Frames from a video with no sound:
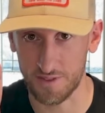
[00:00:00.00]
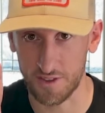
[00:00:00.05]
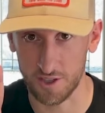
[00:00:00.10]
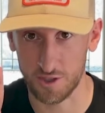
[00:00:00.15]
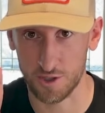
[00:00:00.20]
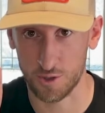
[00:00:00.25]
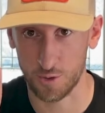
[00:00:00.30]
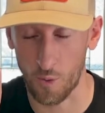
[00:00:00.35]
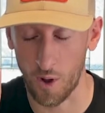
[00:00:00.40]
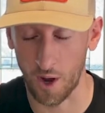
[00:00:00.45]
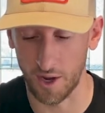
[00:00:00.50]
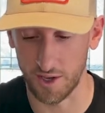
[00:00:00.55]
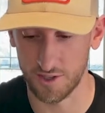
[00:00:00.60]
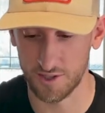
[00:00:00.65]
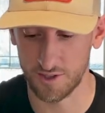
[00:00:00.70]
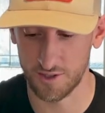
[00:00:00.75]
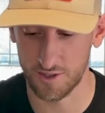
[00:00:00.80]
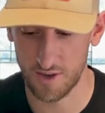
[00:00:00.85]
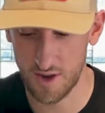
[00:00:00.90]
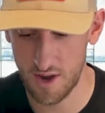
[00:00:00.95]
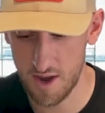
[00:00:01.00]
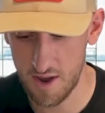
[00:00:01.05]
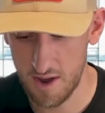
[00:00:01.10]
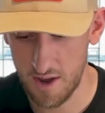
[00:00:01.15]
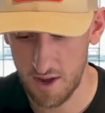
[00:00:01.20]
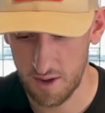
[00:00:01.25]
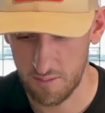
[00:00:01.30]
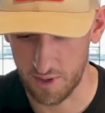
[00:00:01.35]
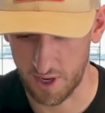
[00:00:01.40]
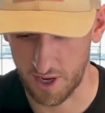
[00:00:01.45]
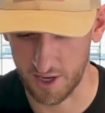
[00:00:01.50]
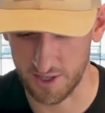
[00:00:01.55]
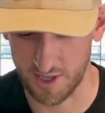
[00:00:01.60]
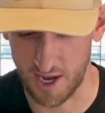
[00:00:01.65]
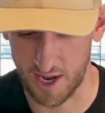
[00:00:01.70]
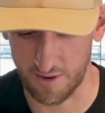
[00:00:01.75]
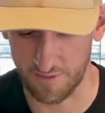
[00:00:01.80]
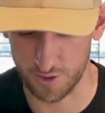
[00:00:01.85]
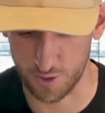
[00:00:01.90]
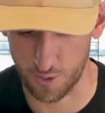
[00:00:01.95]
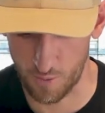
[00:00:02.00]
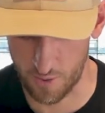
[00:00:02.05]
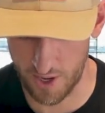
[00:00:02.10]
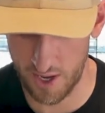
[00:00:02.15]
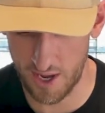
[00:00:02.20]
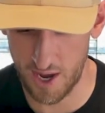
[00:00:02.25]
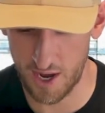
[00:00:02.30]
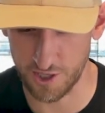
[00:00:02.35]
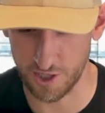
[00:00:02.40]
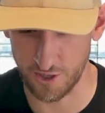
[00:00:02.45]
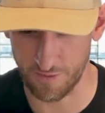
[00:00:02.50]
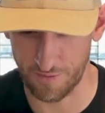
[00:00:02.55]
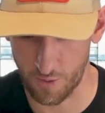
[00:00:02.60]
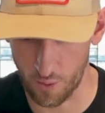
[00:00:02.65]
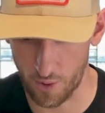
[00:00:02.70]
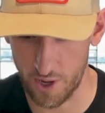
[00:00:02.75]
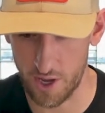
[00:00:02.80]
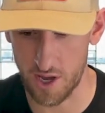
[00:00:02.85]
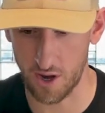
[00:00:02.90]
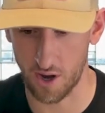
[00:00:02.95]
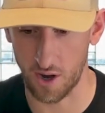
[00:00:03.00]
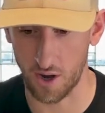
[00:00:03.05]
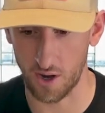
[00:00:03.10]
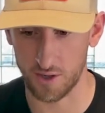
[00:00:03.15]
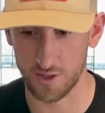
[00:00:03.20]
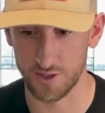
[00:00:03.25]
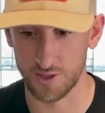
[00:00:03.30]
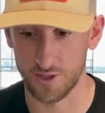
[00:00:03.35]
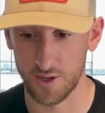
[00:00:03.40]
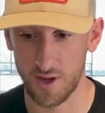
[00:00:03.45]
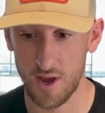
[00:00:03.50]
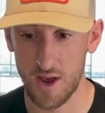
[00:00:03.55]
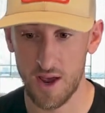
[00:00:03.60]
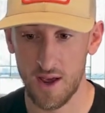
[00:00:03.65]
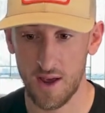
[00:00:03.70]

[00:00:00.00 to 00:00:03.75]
this twice because out of a 20 gauge at 40 yards,